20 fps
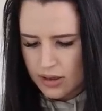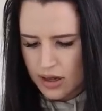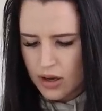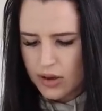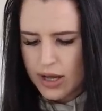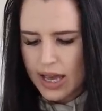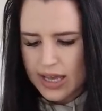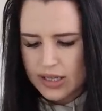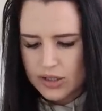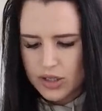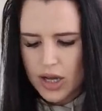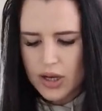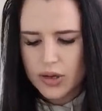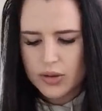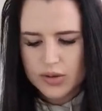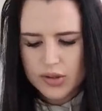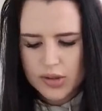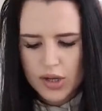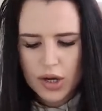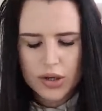Okay,
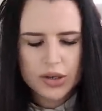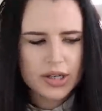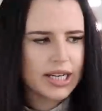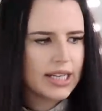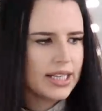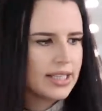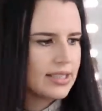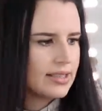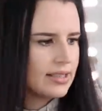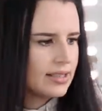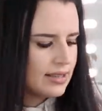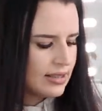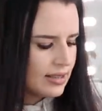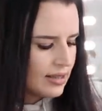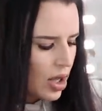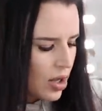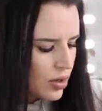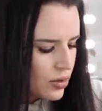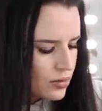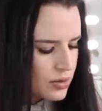no, sorry.
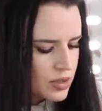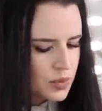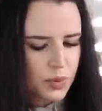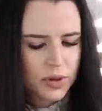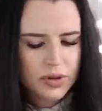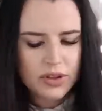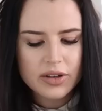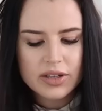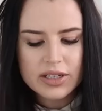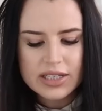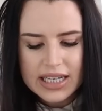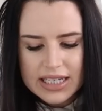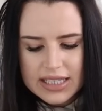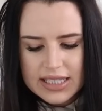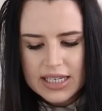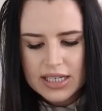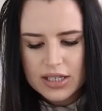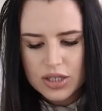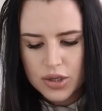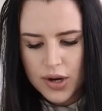Those were the
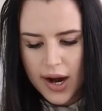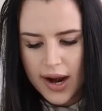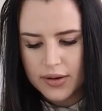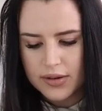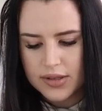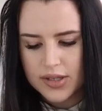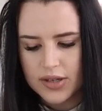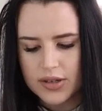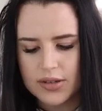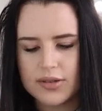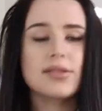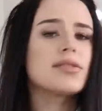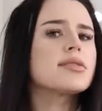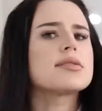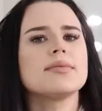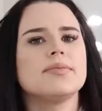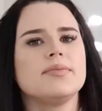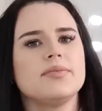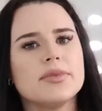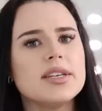knitted
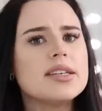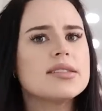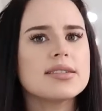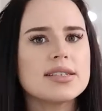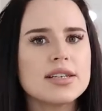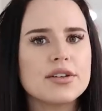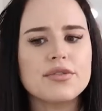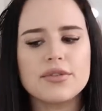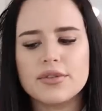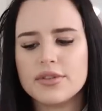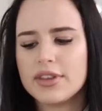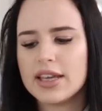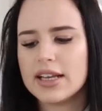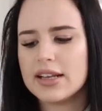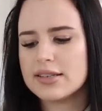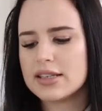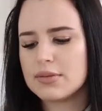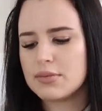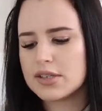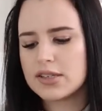trousers. These are different
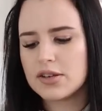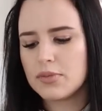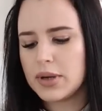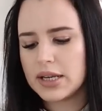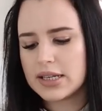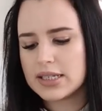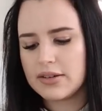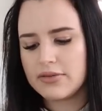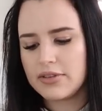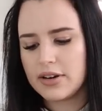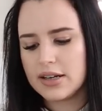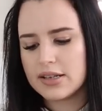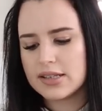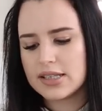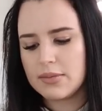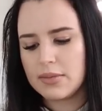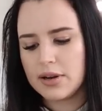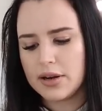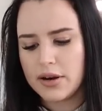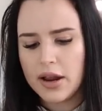things. I must have picked up very
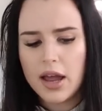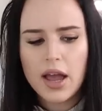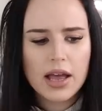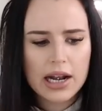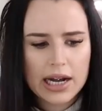similar.